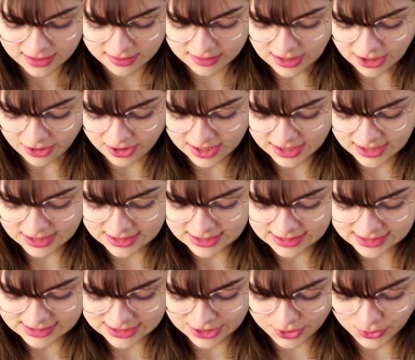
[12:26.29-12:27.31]
there
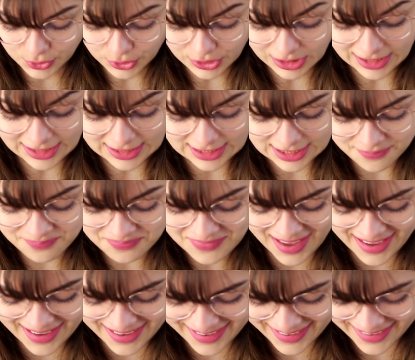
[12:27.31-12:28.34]
is an old lady
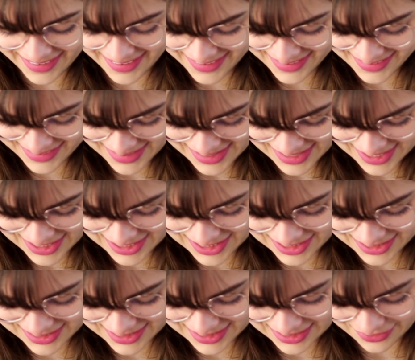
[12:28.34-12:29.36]

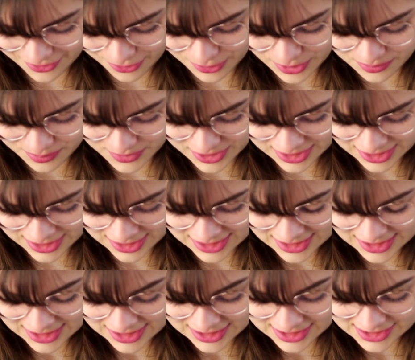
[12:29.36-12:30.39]
looking at the windmill.
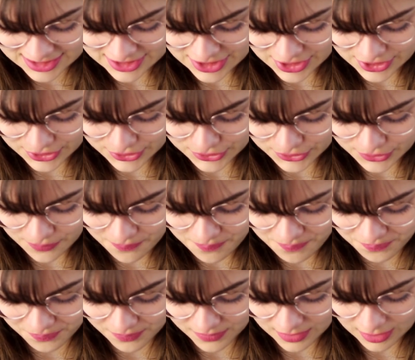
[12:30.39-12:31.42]
So
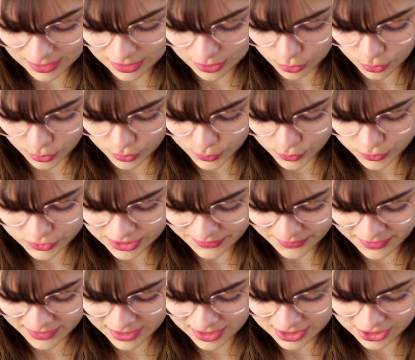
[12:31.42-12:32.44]

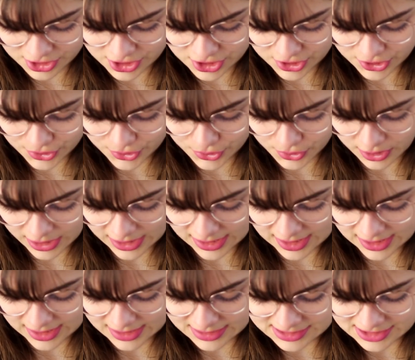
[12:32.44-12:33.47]
something you can do
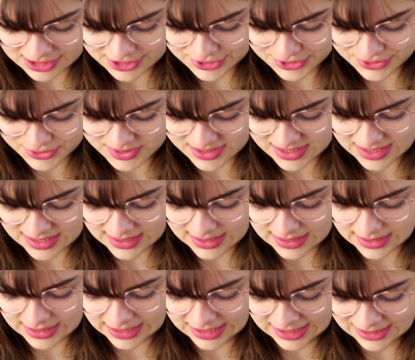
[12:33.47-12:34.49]
is use
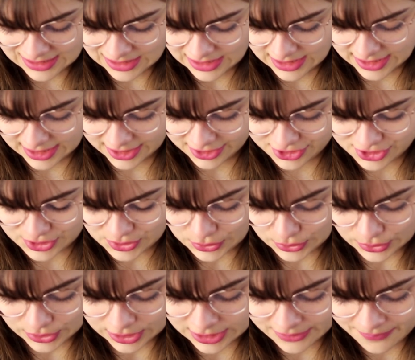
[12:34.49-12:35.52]
the healing
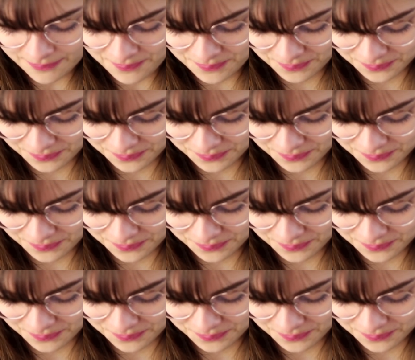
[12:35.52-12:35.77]
tool